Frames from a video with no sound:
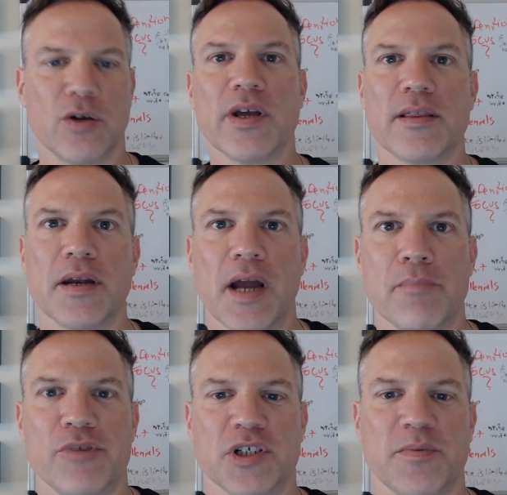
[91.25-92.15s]
look at the
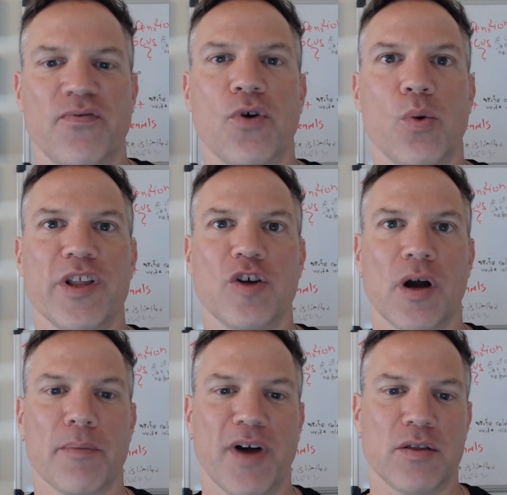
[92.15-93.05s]
numbers before we
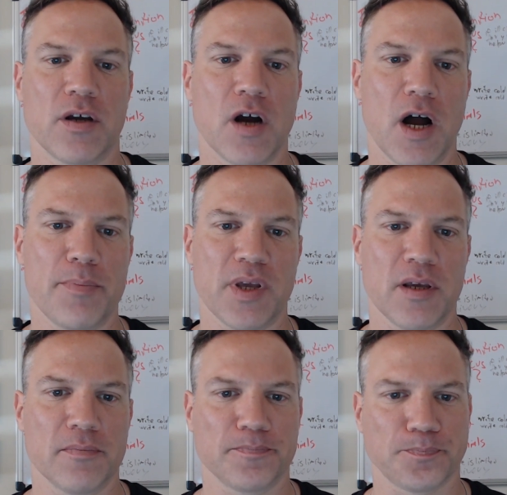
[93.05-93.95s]
talk about the copy